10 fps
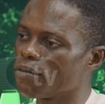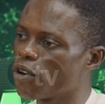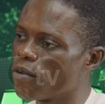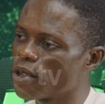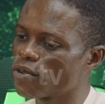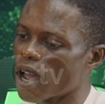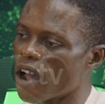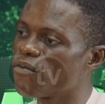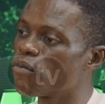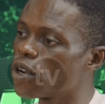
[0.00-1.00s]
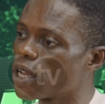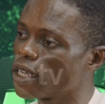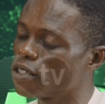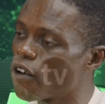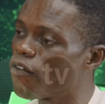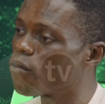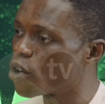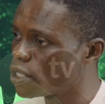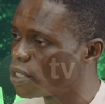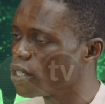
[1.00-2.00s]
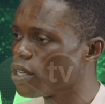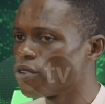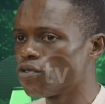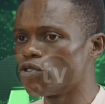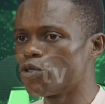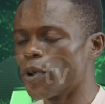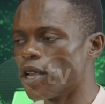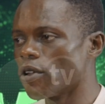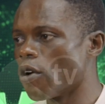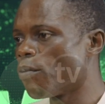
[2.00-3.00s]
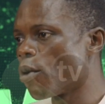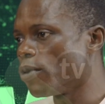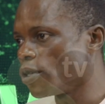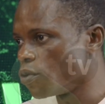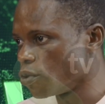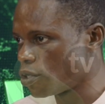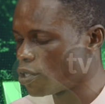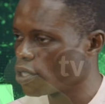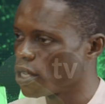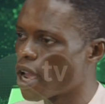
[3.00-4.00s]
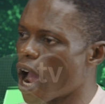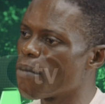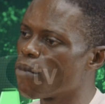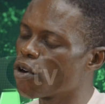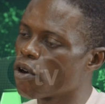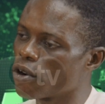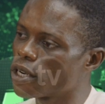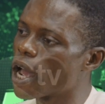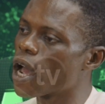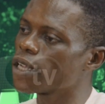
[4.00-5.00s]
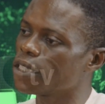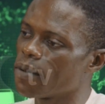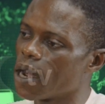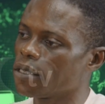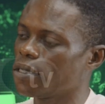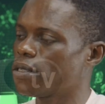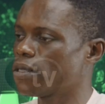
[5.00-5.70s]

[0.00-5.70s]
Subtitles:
government will have more than enough money to spend on public goods, among other demands.